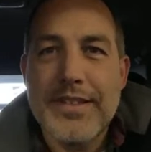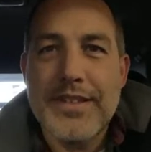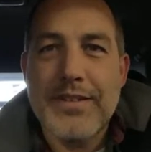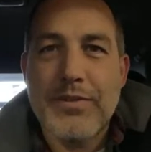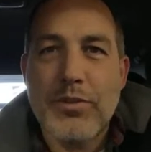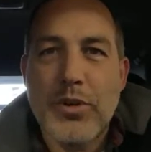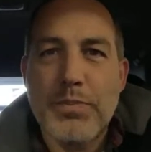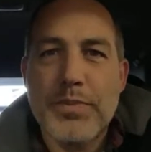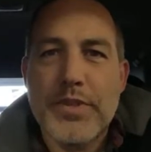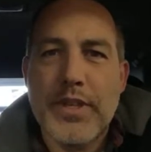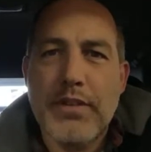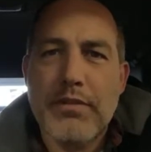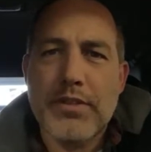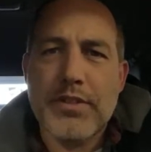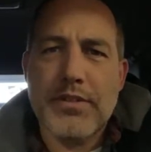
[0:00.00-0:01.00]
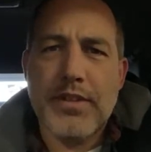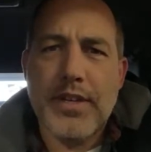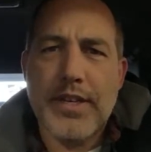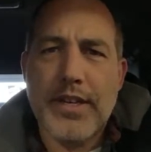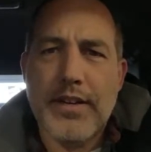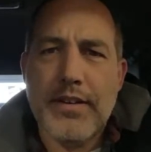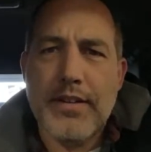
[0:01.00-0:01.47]
Whoopsie, what's going on
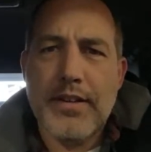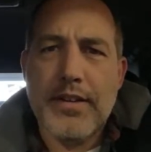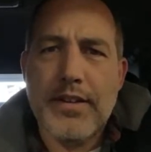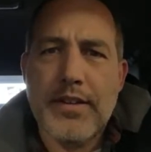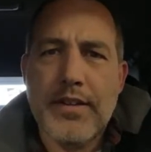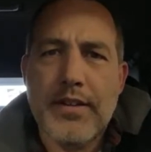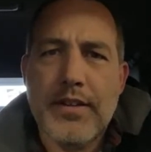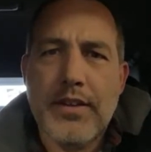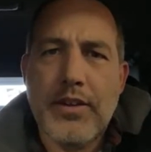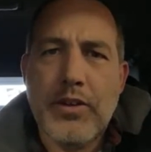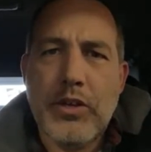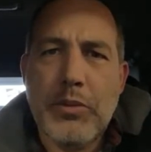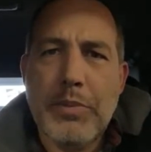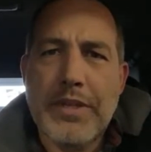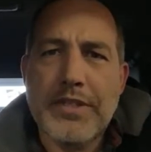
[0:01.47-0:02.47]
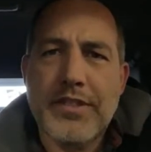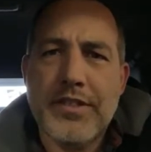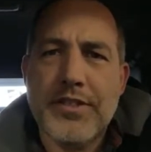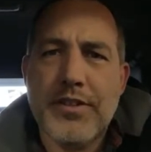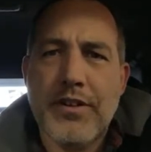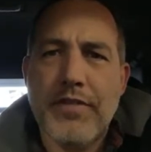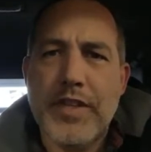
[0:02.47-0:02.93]
here? All
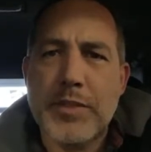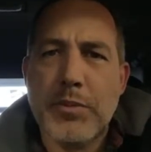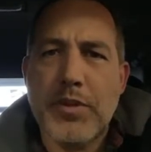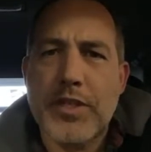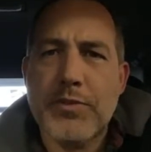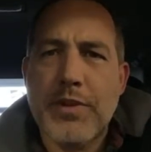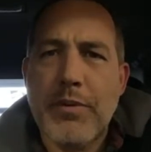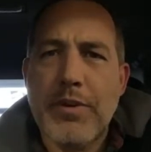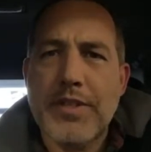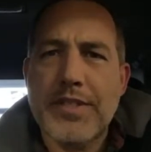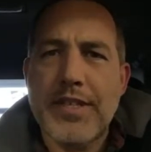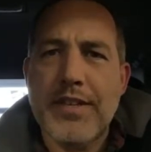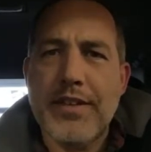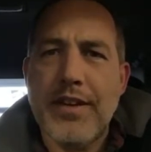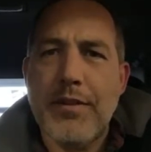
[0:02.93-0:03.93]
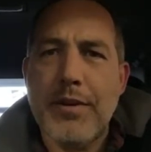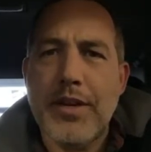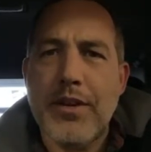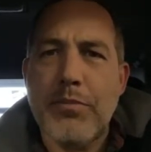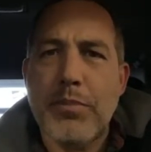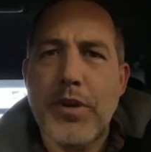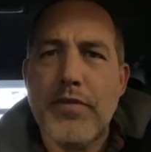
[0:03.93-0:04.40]
messages are visible. That's what I want to see. There we
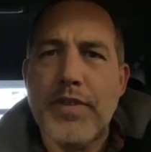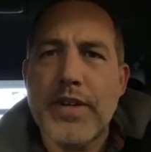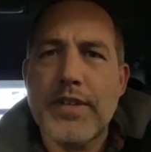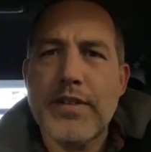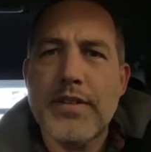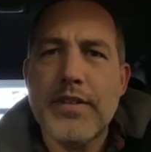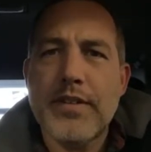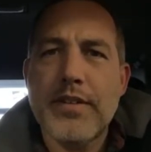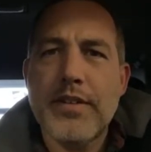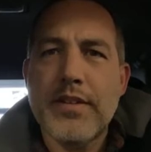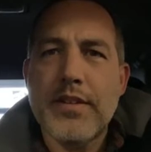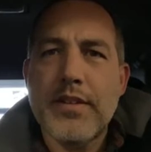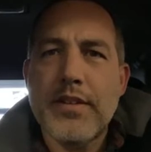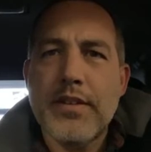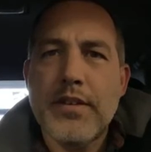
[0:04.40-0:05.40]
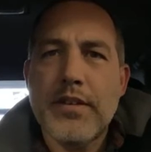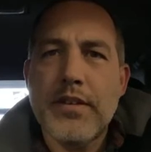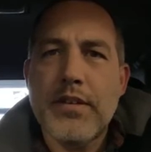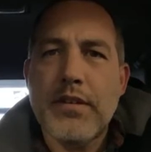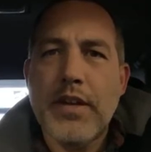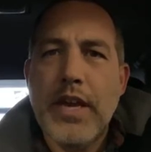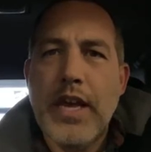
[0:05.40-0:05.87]
go. Perfect.
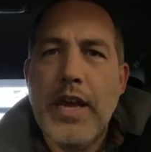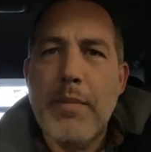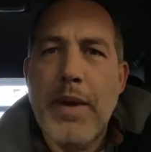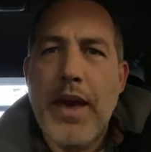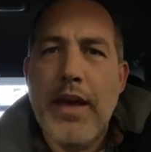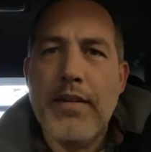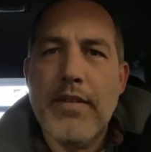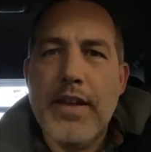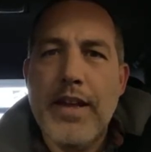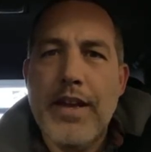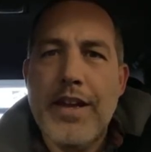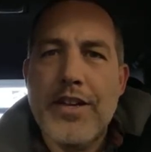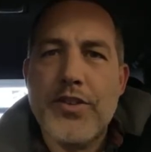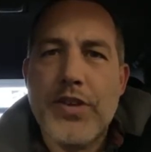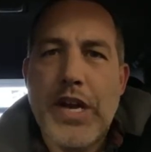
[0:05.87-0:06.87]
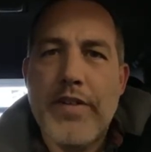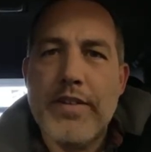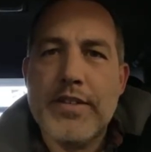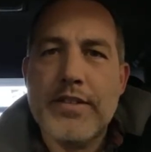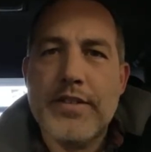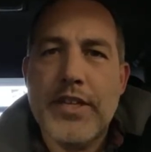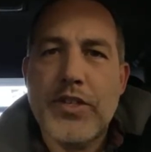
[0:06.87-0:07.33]
Hey, Matt. Hey,
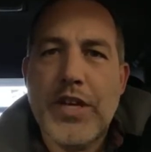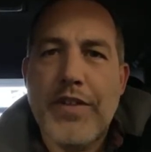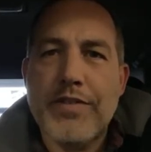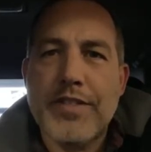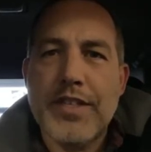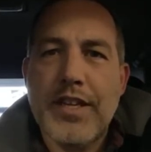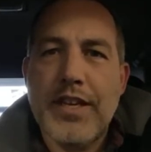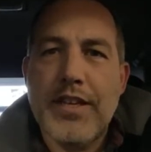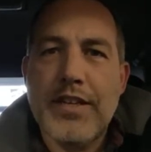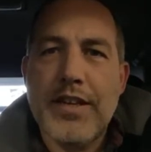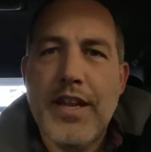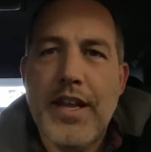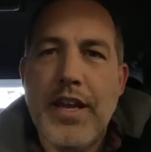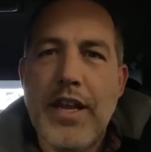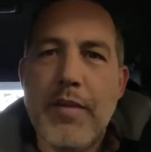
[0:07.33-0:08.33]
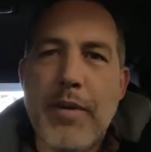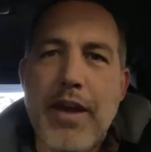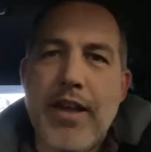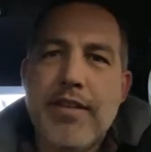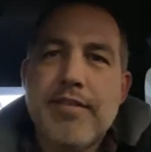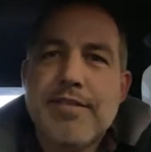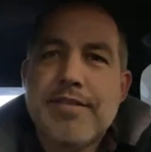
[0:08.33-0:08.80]
Travis. Hey, Travis again. Hey, Matt.